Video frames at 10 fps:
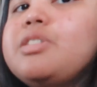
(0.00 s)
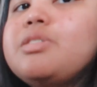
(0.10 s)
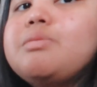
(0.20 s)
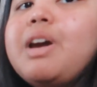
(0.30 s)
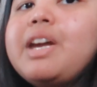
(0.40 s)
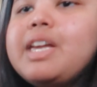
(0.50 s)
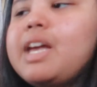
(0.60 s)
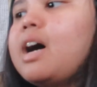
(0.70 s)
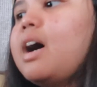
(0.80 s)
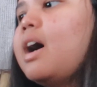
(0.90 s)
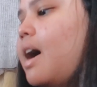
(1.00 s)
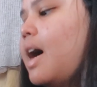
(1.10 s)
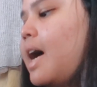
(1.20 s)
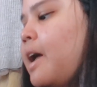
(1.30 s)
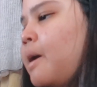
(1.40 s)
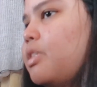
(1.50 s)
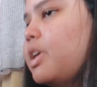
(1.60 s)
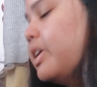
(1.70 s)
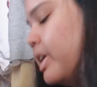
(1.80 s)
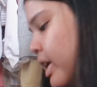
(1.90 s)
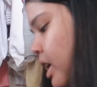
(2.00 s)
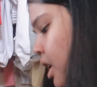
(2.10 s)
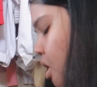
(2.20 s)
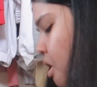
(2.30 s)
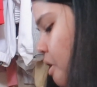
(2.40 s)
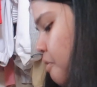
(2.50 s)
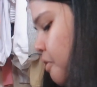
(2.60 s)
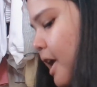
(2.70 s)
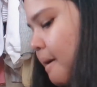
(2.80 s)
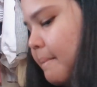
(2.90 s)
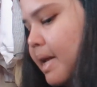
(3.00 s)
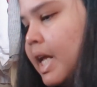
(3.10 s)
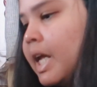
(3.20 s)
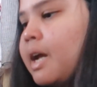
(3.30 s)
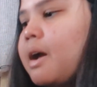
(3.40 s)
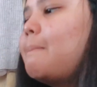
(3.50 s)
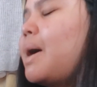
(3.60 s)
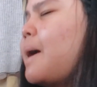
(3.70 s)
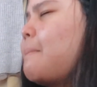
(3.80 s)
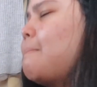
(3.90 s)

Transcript: just right here, I'm thinking of keeping my